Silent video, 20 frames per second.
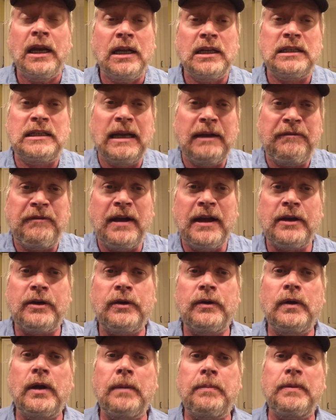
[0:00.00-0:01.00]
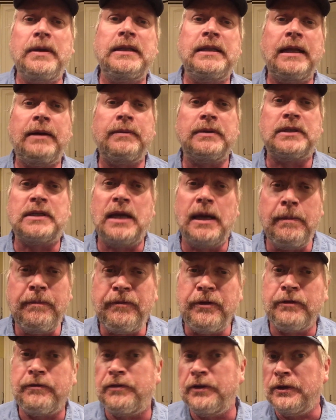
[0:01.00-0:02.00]
Stuff I grew up with that was
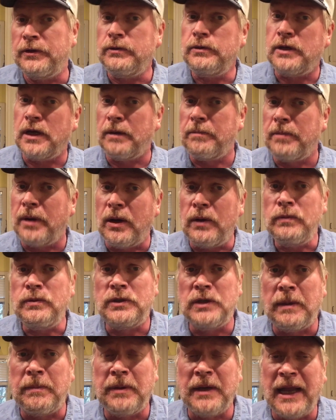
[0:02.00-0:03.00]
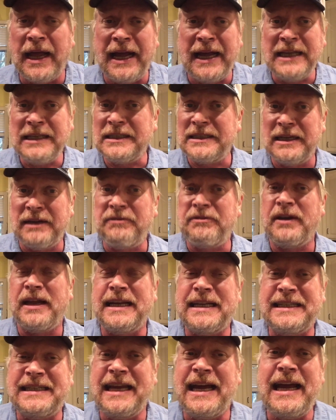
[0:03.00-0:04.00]
comfort food, gumbo, jambalaya, stuff
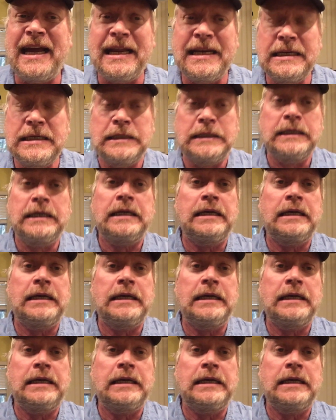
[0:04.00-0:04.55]
like that,